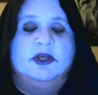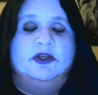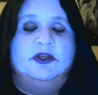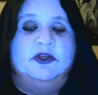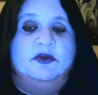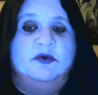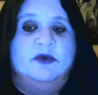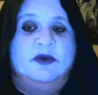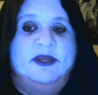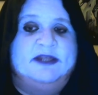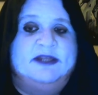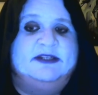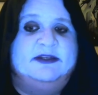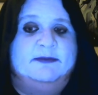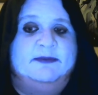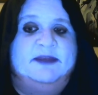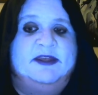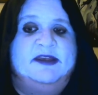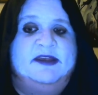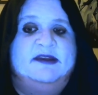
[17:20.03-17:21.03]
you hit
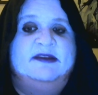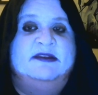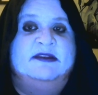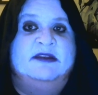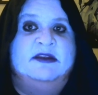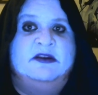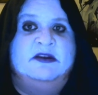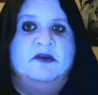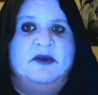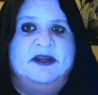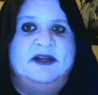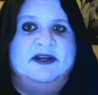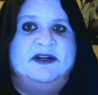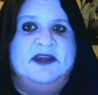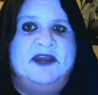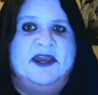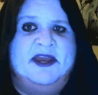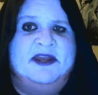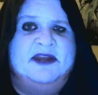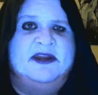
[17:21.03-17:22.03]
something, then you hit it
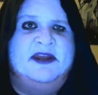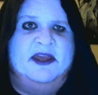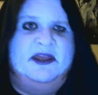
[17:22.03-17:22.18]
again,